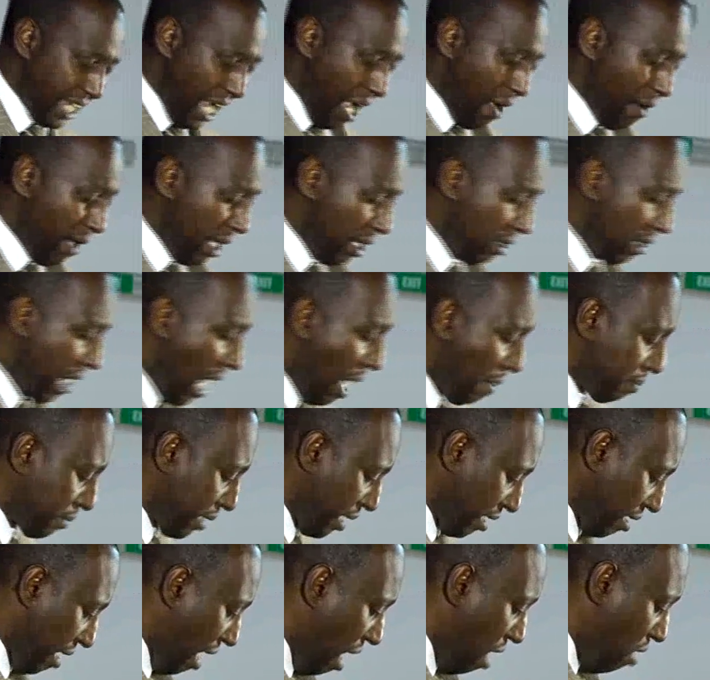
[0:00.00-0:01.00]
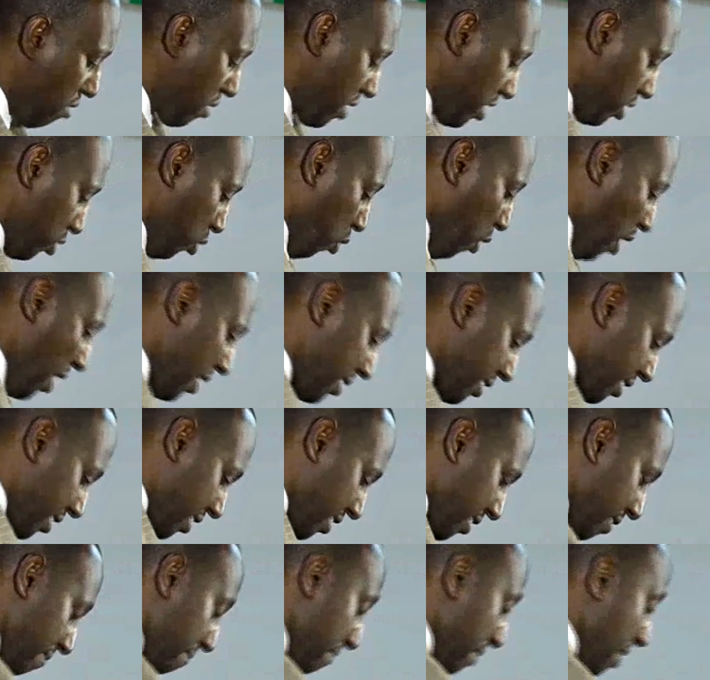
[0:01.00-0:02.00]
a towel wrapped around his
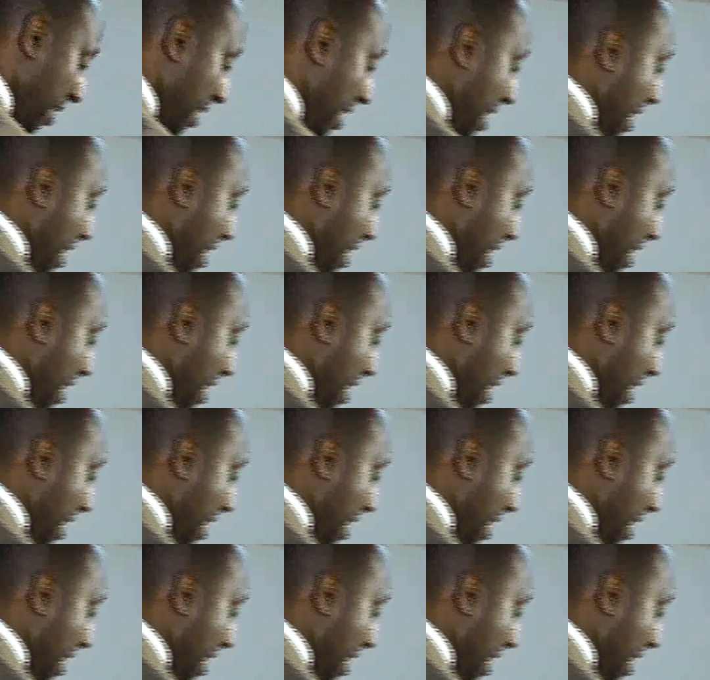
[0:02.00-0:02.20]
waist